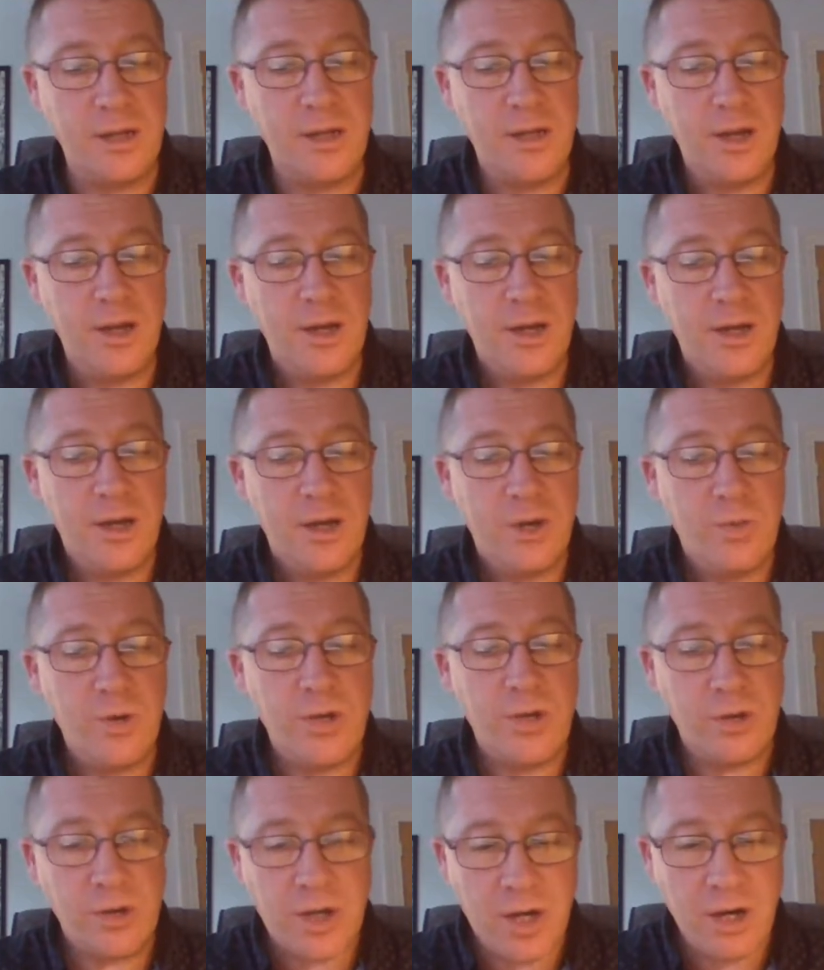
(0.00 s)
it, and we
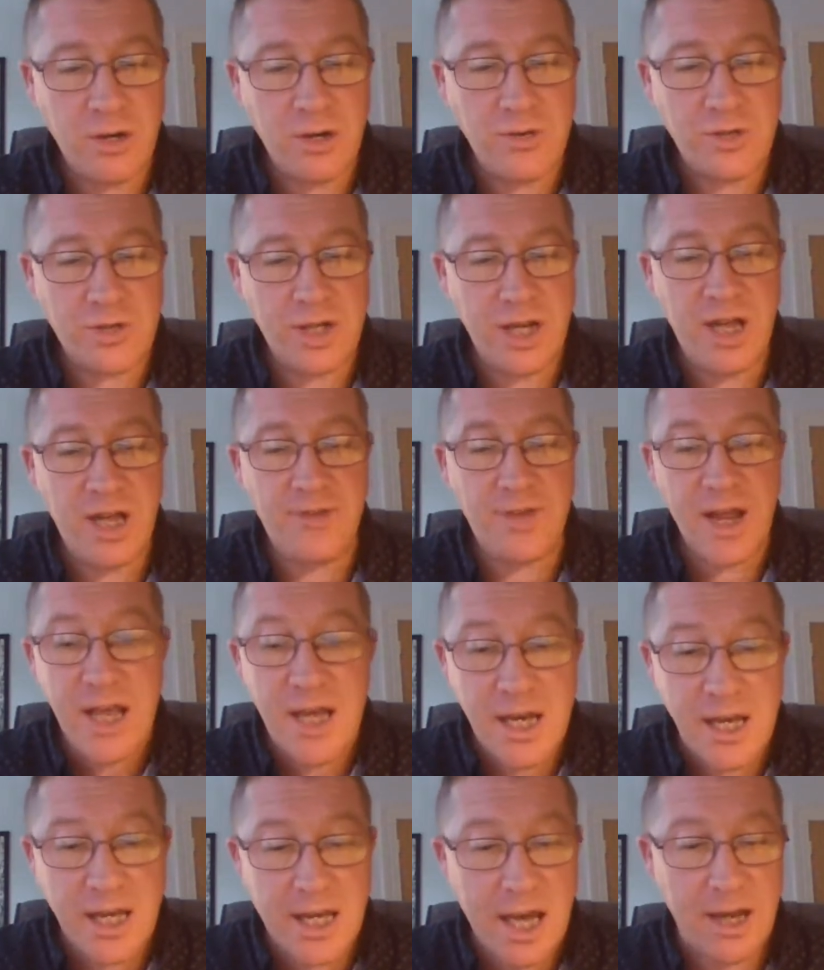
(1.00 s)
got cokes and even
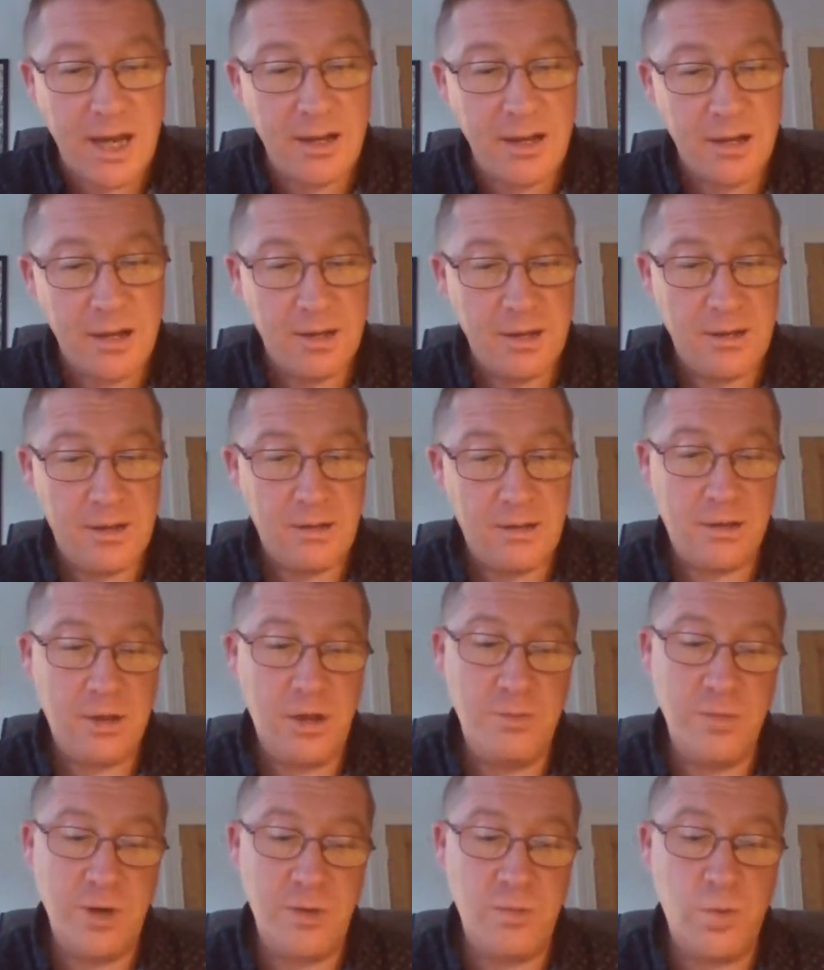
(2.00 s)
ate again, though
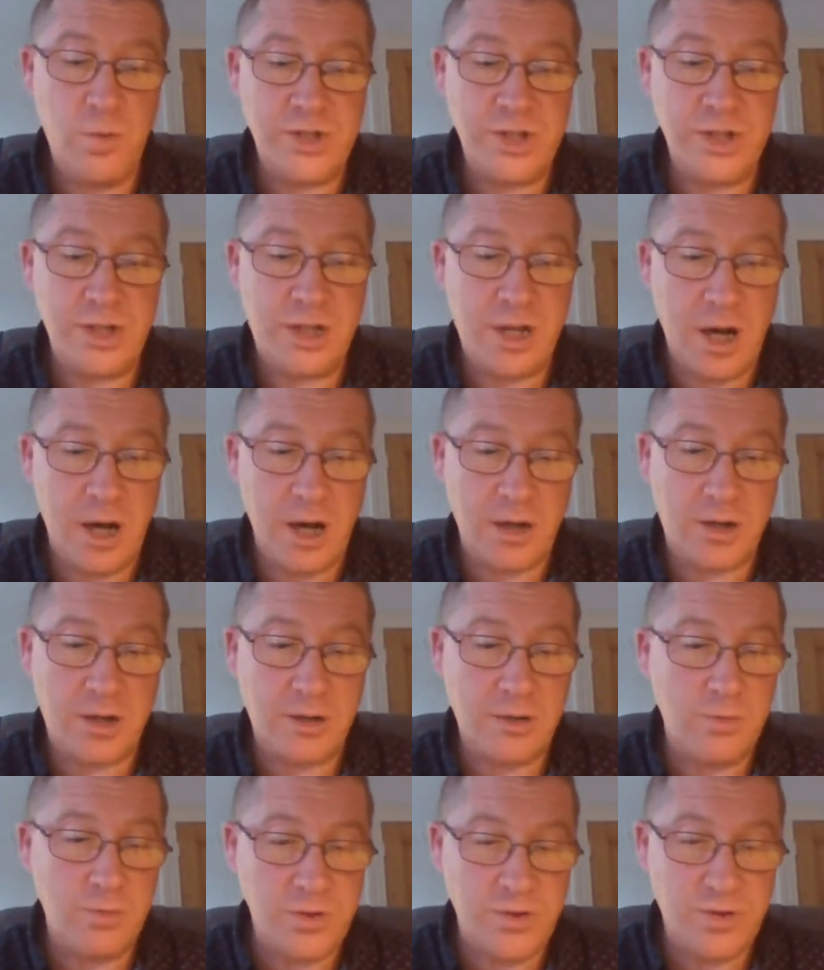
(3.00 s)
my wizened gut
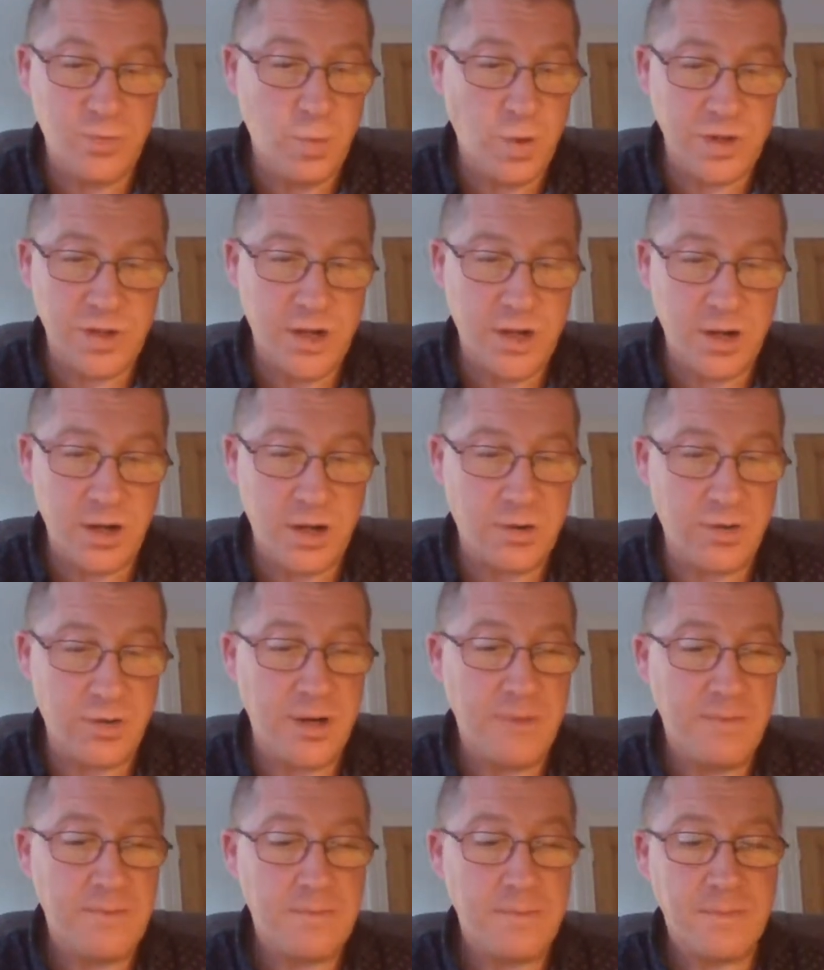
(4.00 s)
wasn't
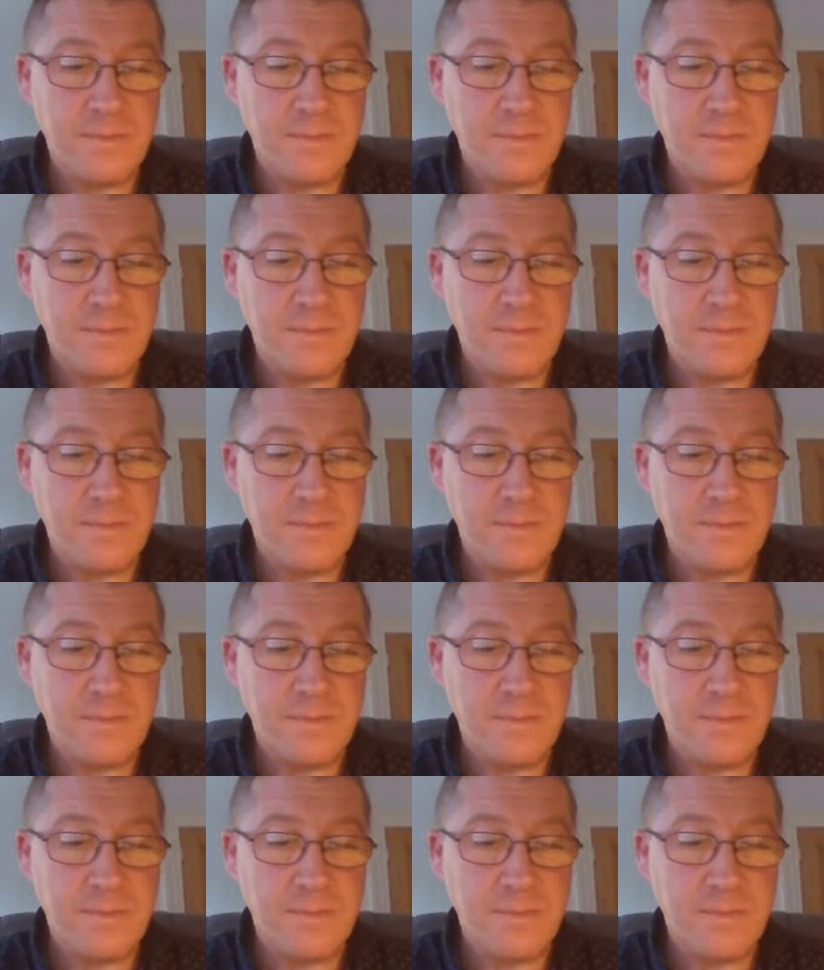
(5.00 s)
hungry.